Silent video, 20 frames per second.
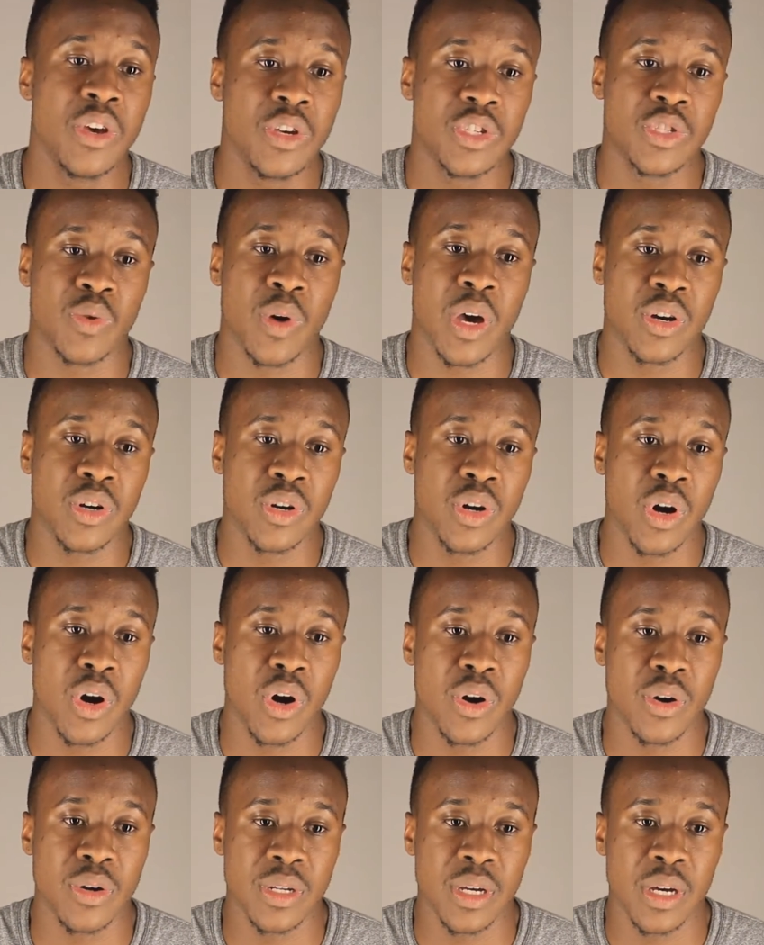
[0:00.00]
So I
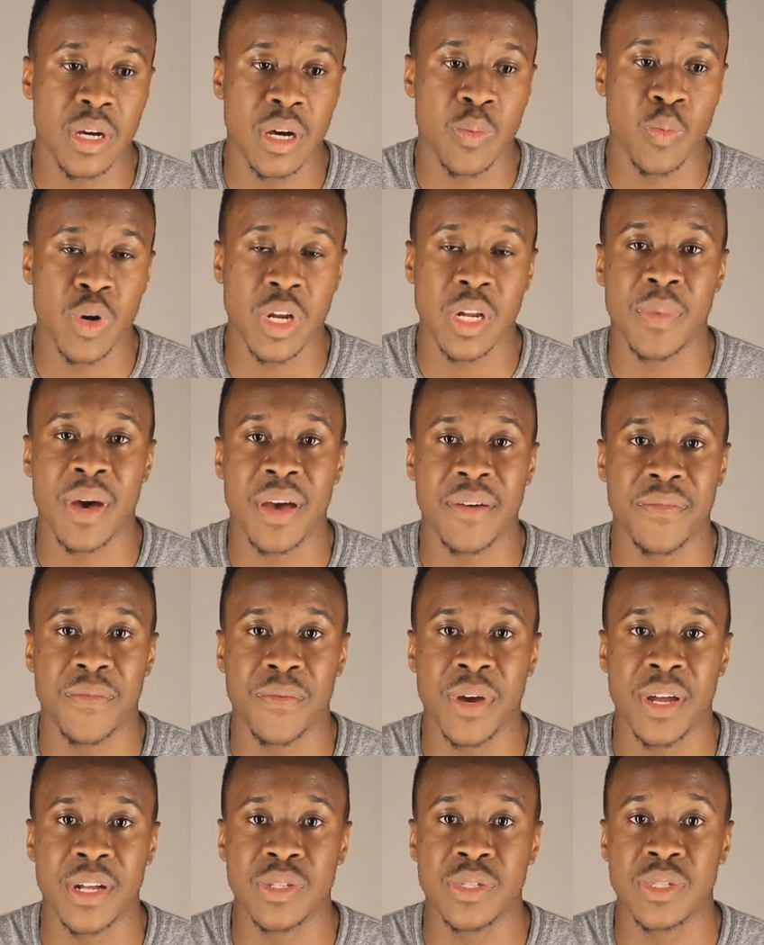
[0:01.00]
called one of my
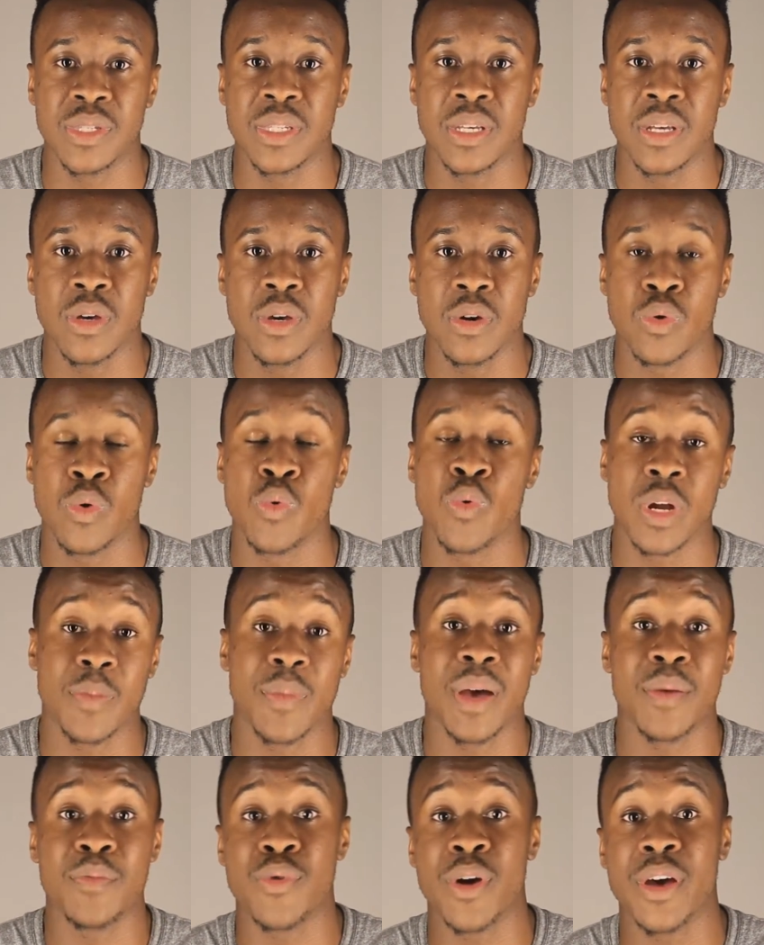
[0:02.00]
friends, or one of
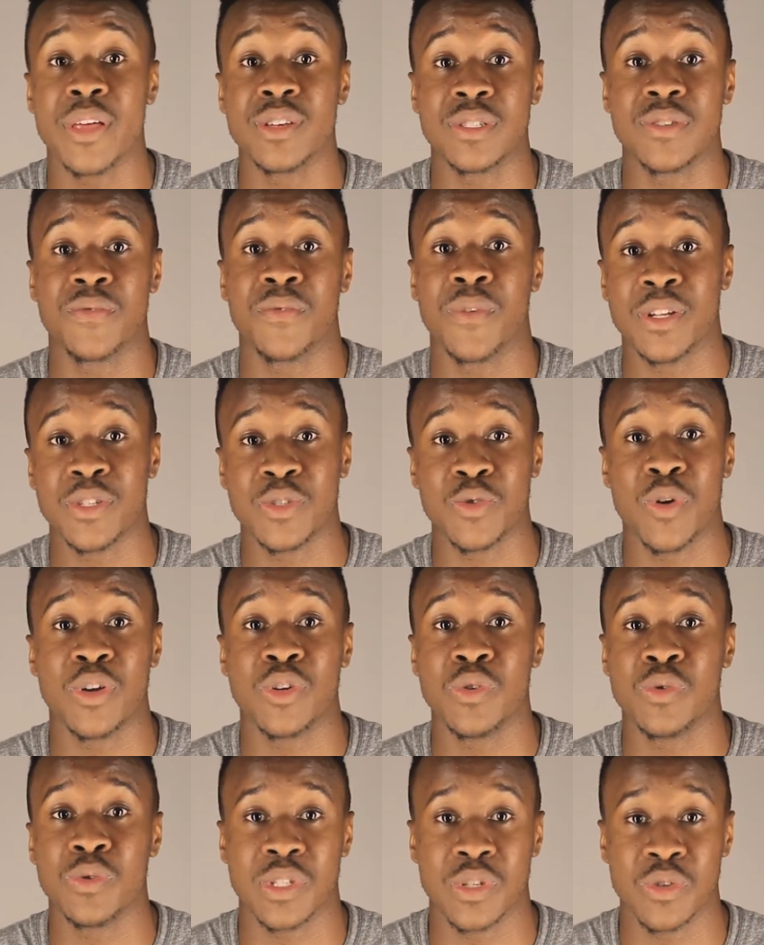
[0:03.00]
my brother's friends, who I
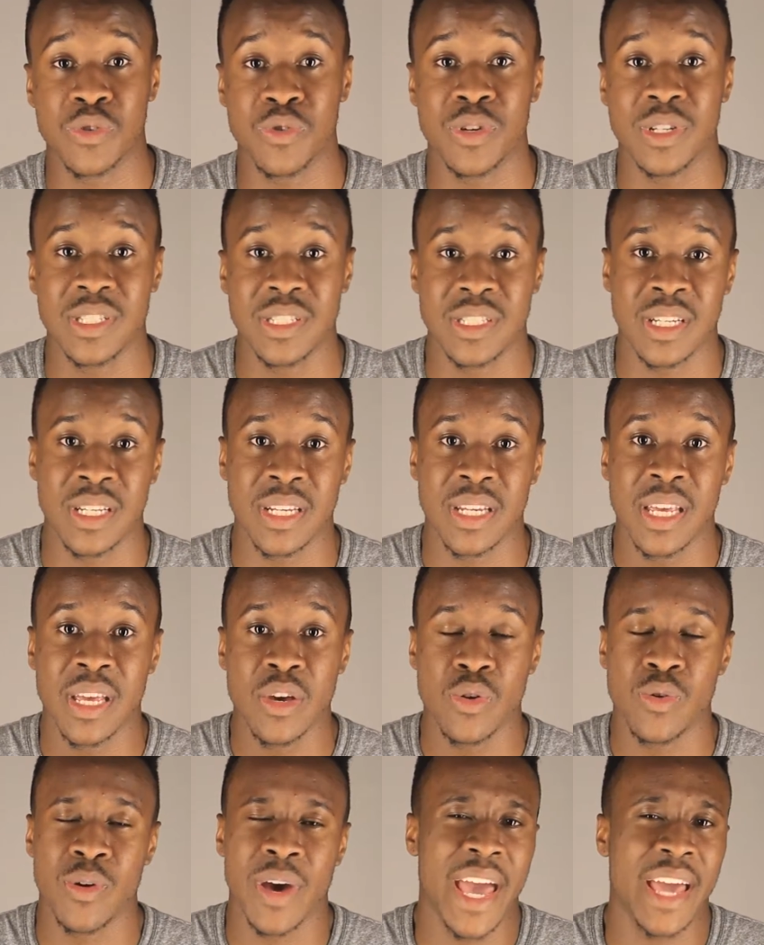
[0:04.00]
knew was a Christian,
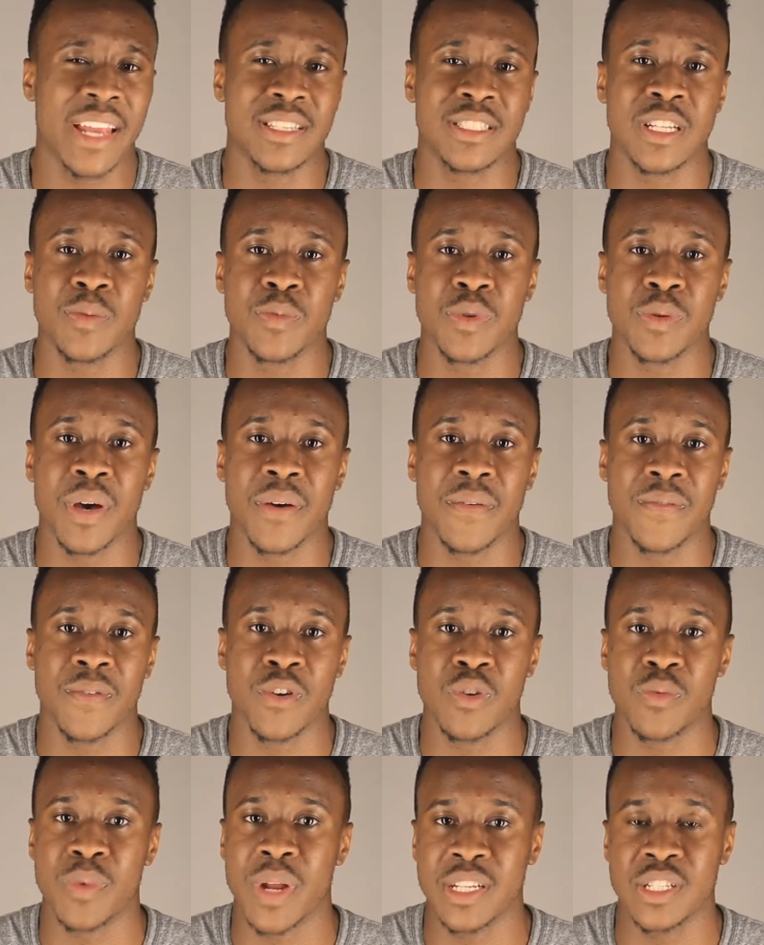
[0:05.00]
who I had his number in my
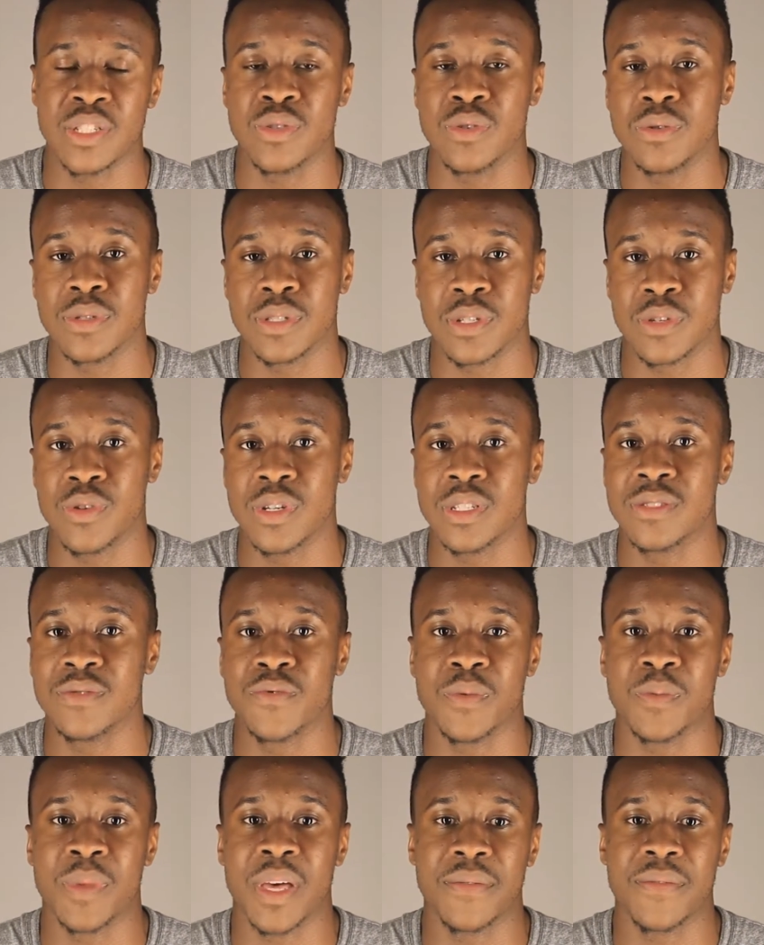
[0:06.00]
phone, but I just knew he was a Christian
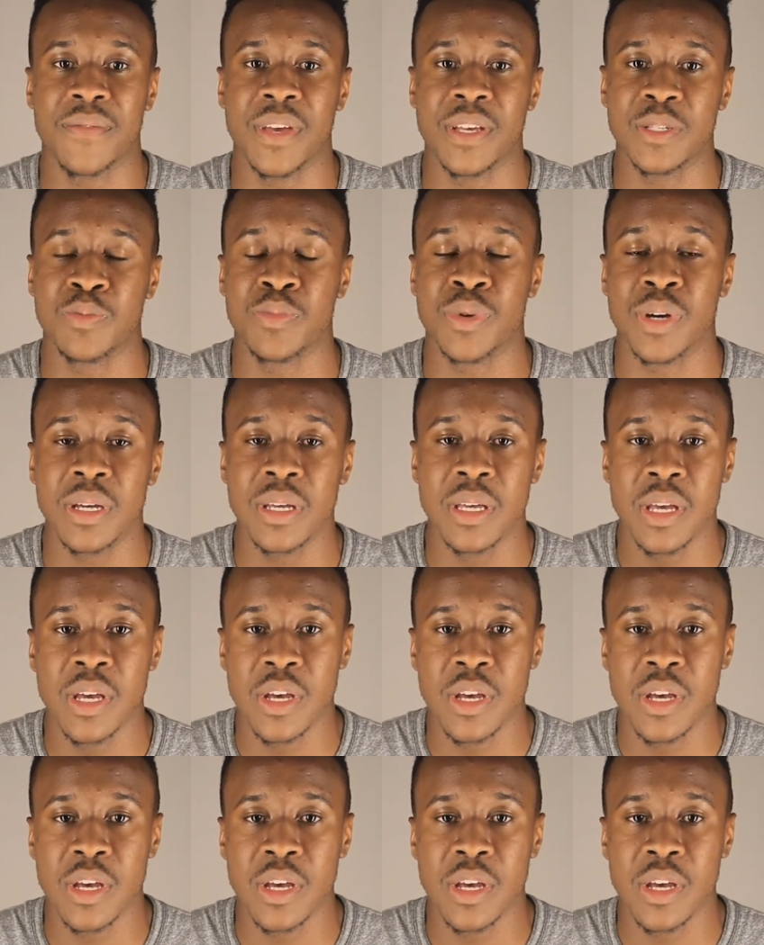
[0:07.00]
from like Facebook.